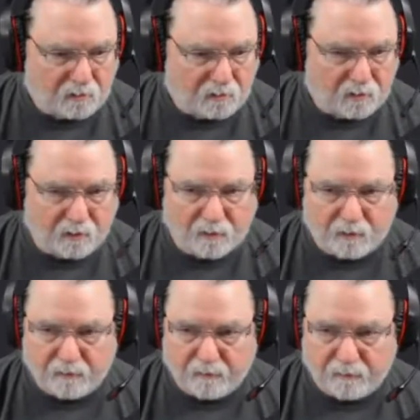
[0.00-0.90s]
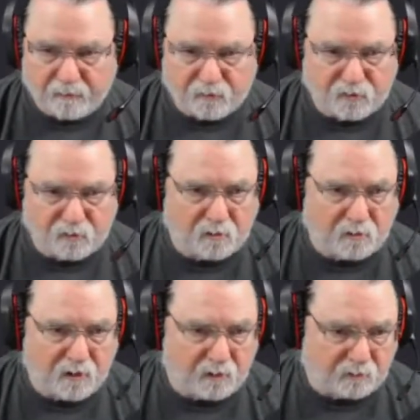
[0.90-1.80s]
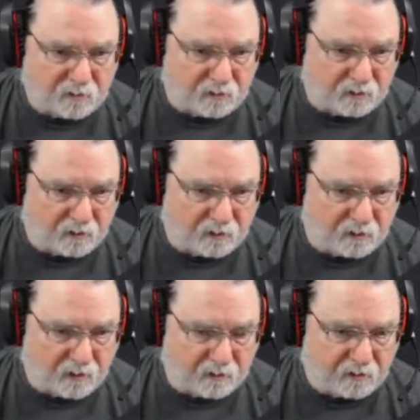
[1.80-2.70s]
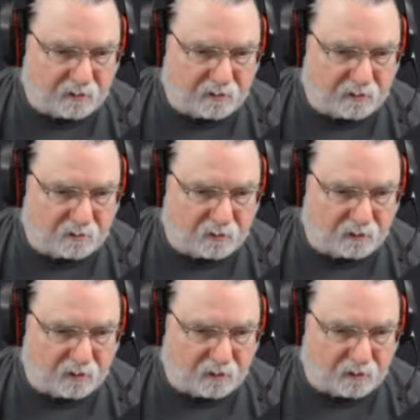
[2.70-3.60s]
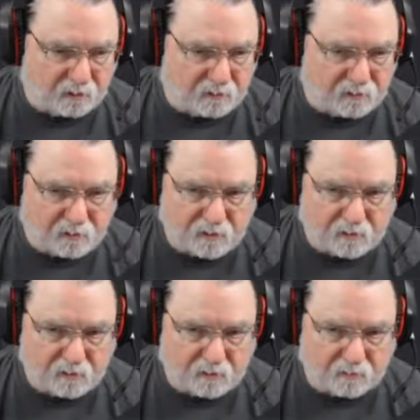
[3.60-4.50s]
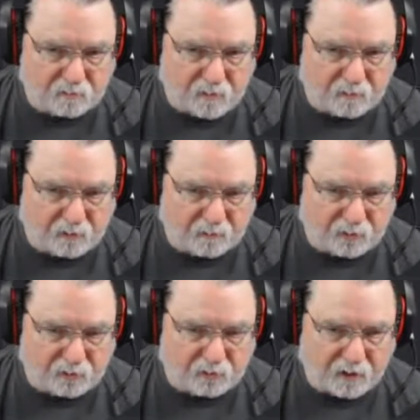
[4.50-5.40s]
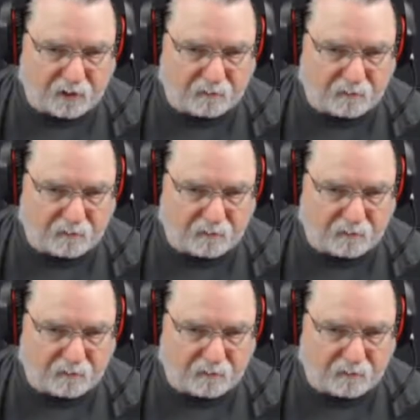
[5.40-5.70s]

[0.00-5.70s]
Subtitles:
If it's doing it, I don't see it. I think it can be done. It's just I mean, I'm sure it can be.